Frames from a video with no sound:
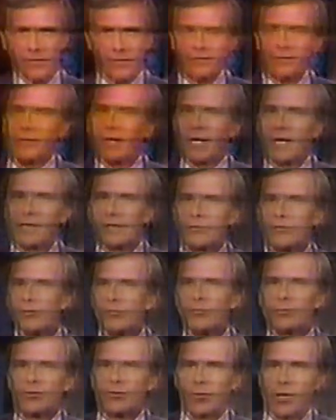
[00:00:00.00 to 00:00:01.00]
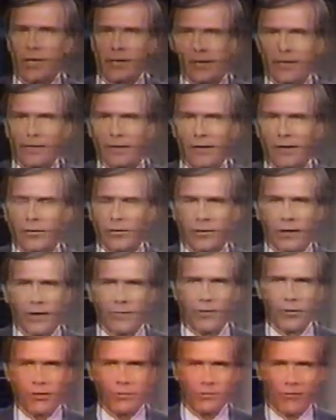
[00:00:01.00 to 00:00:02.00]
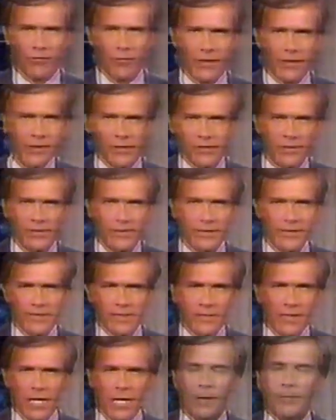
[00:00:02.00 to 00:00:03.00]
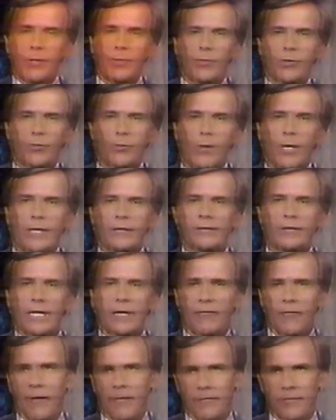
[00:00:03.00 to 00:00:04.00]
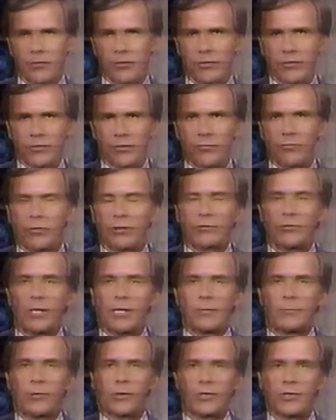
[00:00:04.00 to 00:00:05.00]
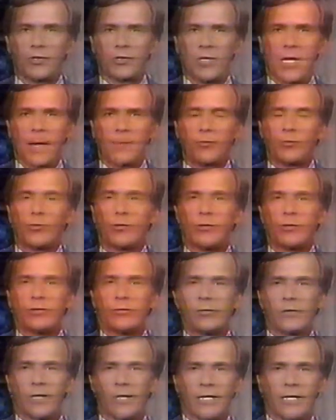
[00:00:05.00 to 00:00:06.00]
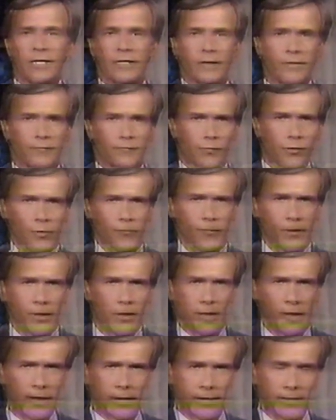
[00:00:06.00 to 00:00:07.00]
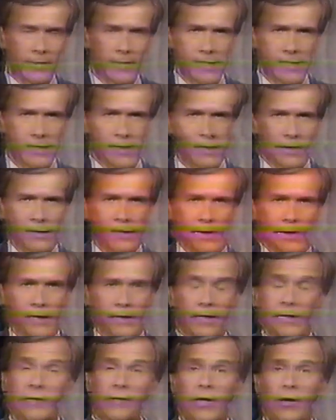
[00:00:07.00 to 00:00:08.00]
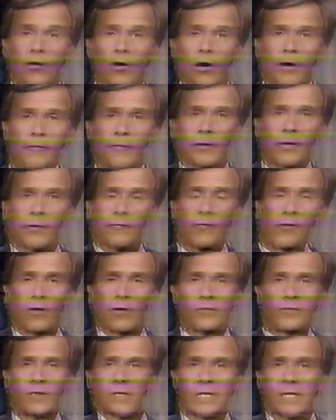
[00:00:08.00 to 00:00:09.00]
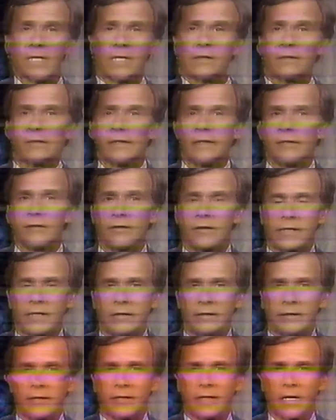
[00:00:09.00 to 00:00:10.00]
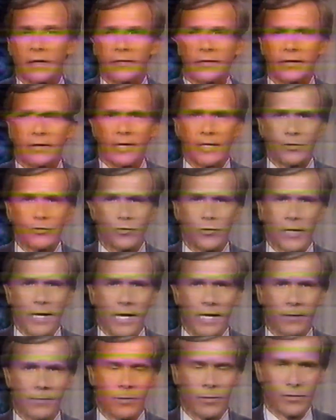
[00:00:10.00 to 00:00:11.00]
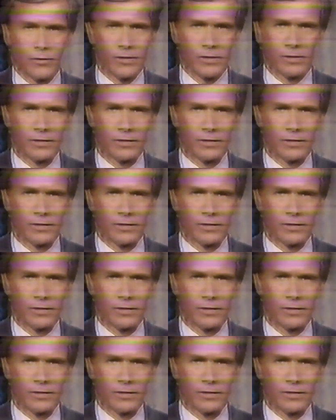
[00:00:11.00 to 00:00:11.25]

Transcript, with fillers: Tonight, two shocking undercover stories. I'll be with wildlife officers who are trying to put a stop to a new kind of trophy hunting, hunting that often involves the illegal killing of endangered animals.